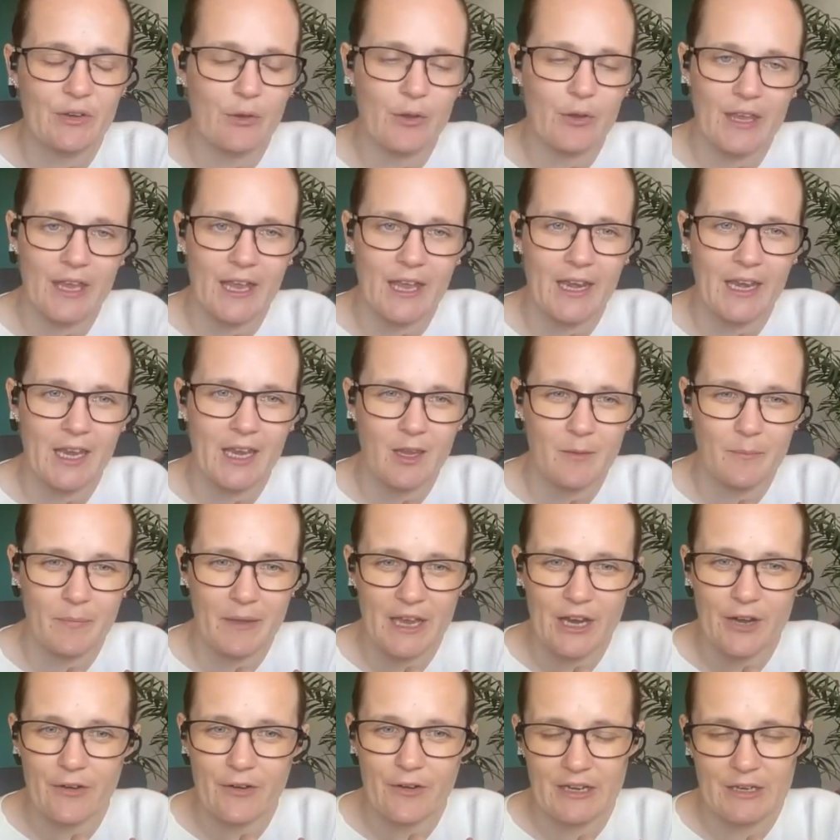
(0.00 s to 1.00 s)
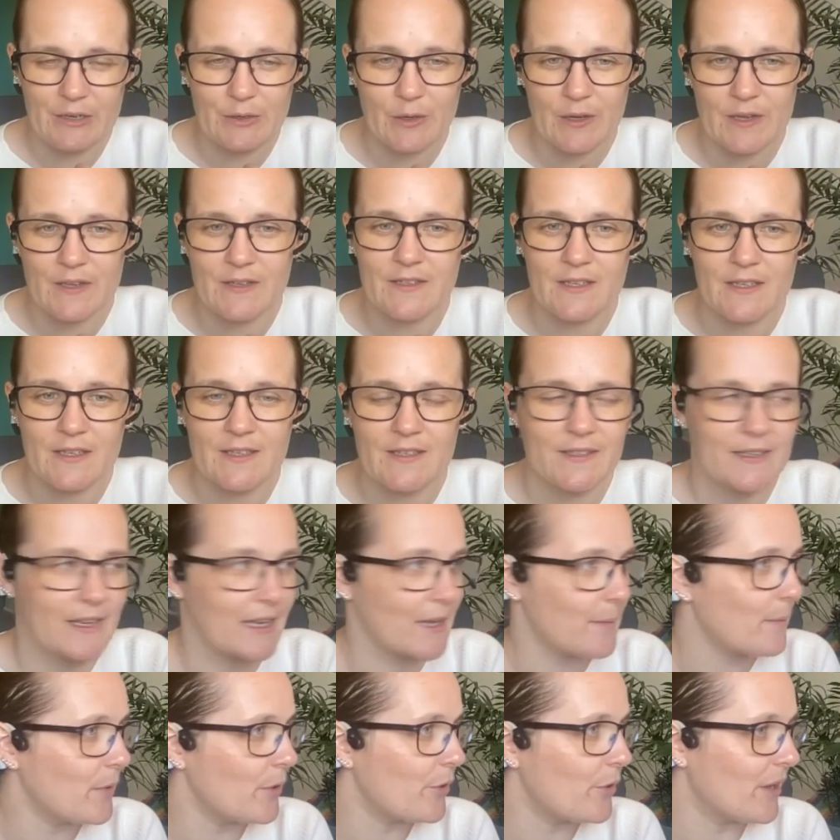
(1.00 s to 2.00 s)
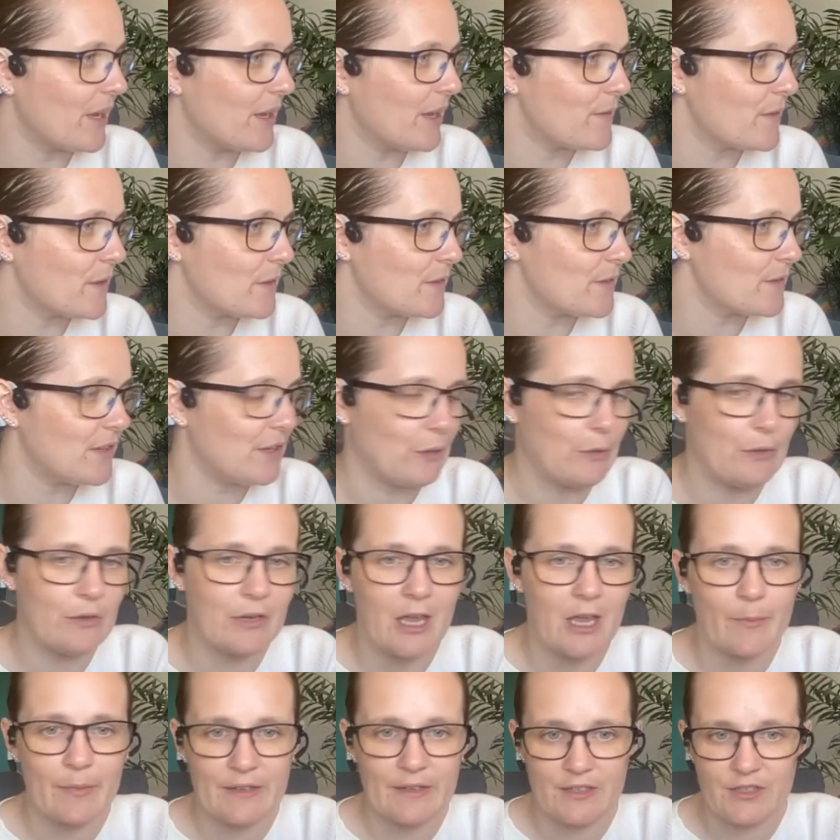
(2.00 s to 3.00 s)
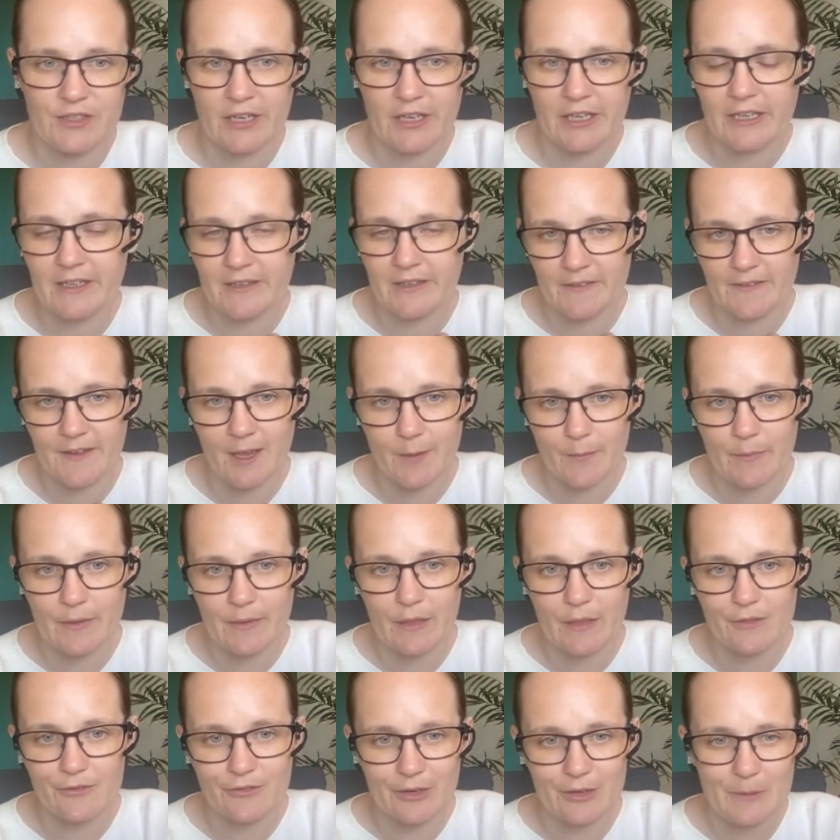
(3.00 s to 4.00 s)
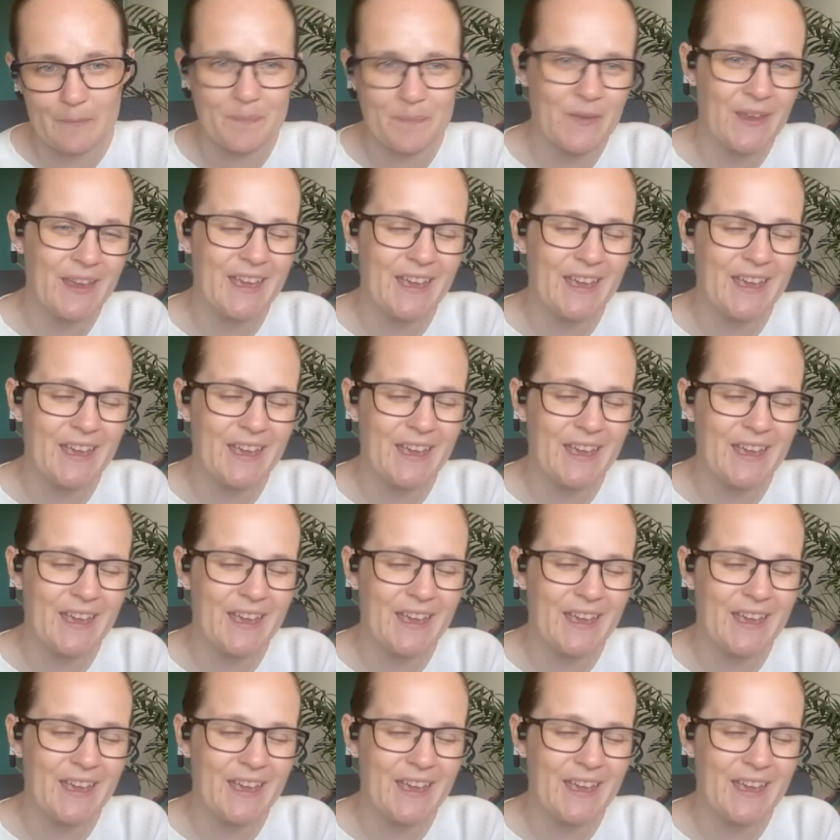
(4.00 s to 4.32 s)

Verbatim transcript: don't get any background noises or any of those cute neighbors' chickens coming through.